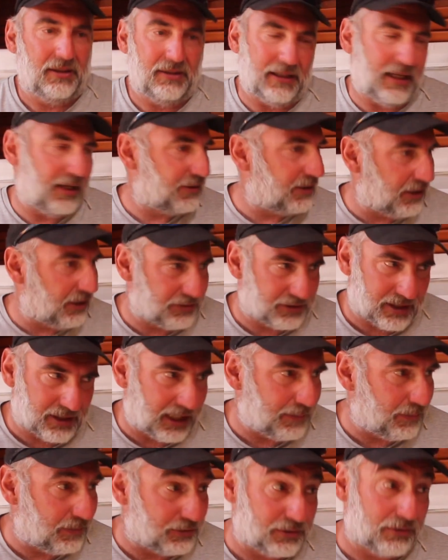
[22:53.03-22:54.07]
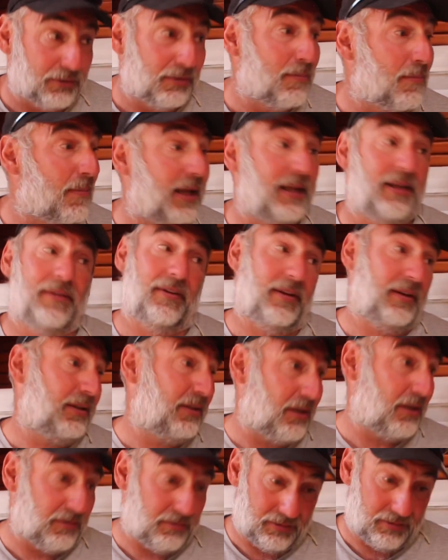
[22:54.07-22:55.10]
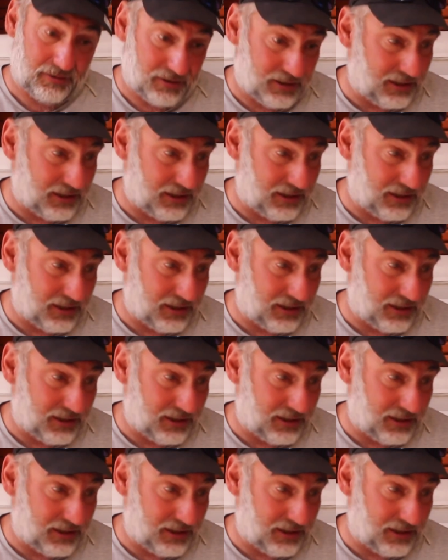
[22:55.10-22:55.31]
Now those cables are amazing.